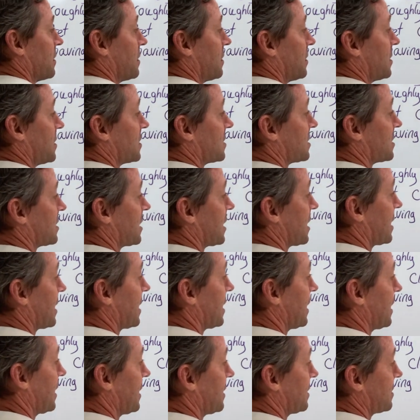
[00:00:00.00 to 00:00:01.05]
Let's
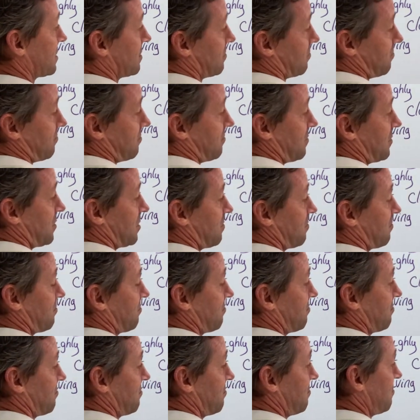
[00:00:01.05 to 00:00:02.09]
change
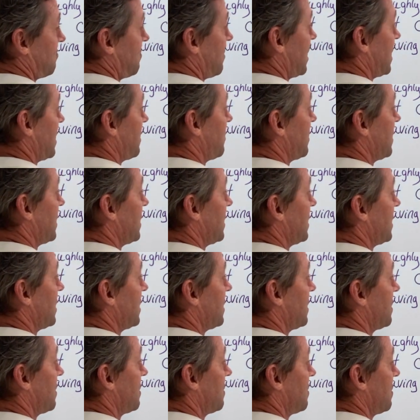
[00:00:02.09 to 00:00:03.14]

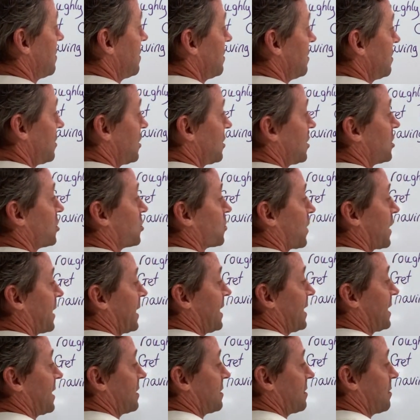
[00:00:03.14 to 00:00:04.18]
maybe this one
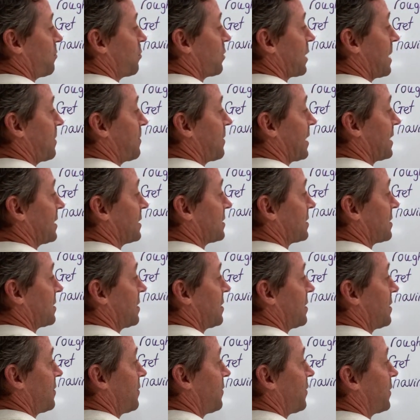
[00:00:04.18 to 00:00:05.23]
here, we'll keep it as
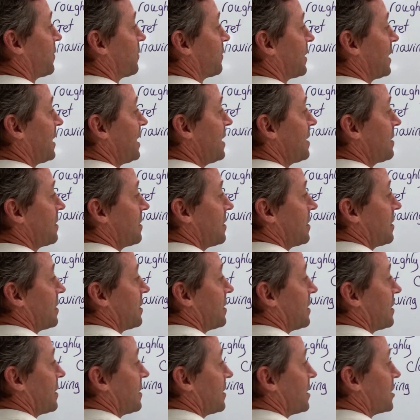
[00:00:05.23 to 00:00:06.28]
50.
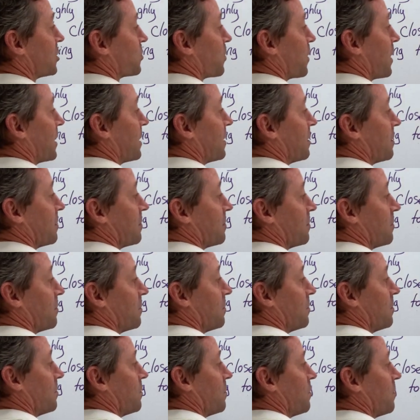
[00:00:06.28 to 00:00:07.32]
This one,
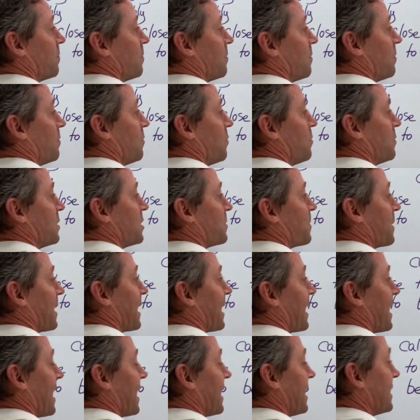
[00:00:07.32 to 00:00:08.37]
we'll just make it
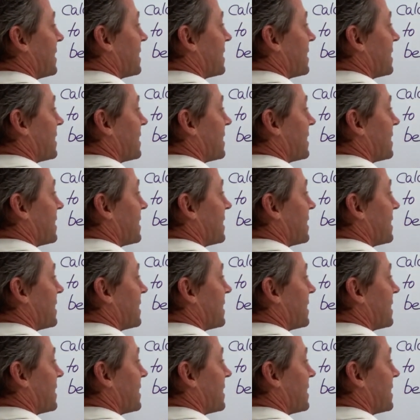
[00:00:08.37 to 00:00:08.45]
8.